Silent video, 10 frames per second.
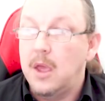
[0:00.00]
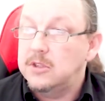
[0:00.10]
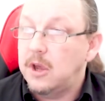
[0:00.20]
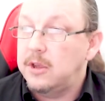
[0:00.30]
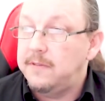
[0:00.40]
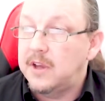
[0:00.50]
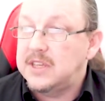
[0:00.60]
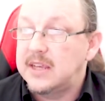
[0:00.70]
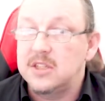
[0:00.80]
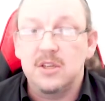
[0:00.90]
So, your
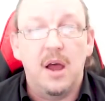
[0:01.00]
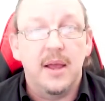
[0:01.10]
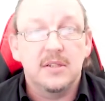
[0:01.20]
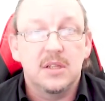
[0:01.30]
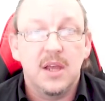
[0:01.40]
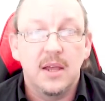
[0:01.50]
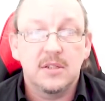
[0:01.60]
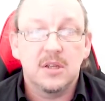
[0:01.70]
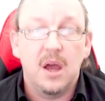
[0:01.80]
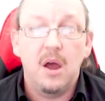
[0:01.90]
first exercise, the
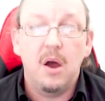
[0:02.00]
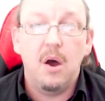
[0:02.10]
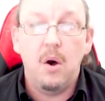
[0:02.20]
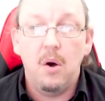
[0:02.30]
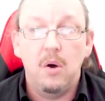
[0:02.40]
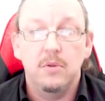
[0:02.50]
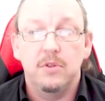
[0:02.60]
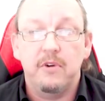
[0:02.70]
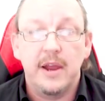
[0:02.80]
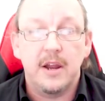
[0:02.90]
task on
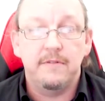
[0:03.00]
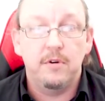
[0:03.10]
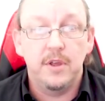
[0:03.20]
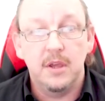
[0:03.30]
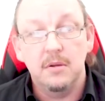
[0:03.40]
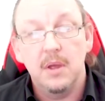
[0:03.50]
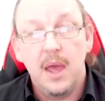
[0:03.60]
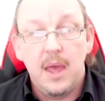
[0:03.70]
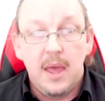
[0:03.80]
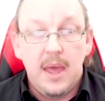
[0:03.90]
the radar for you
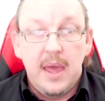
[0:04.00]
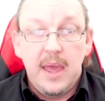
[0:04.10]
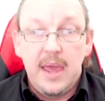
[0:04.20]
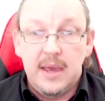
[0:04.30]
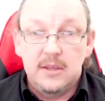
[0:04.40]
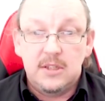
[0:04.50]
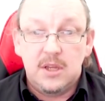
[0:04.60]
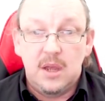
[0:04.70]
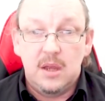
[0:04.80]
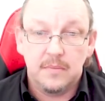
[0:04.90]

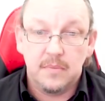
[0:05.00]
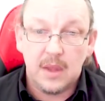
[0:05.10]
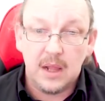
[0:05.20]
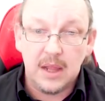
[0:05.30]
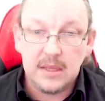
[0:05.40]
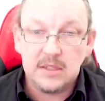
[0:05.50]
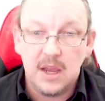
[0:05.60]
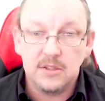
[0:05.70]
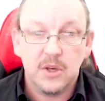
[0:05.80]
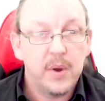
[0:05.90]
is let's
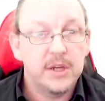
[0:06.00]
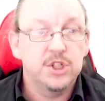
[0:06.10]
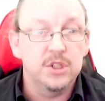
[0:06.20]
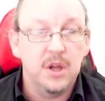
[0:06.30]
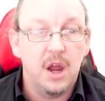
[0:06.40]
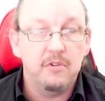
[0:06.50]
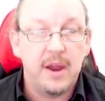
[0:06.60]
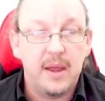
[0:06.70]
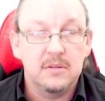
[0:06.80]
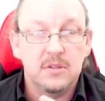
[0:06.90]
ask the question
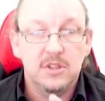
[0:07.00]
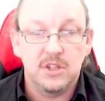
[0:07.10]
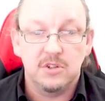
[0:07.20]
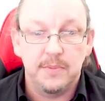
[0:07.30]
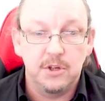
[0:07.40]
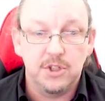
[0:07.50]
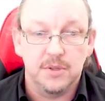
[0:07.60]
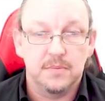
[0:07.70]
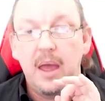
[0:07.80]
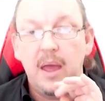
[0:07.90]
around
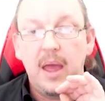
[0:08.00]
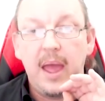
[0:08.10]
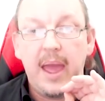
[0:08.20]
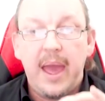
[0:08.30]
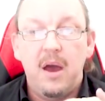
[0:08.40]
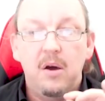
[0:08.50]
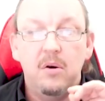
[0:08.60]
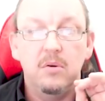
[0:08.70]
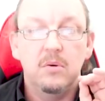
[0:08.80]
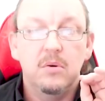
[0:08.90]
distribution.
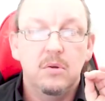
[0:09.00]
How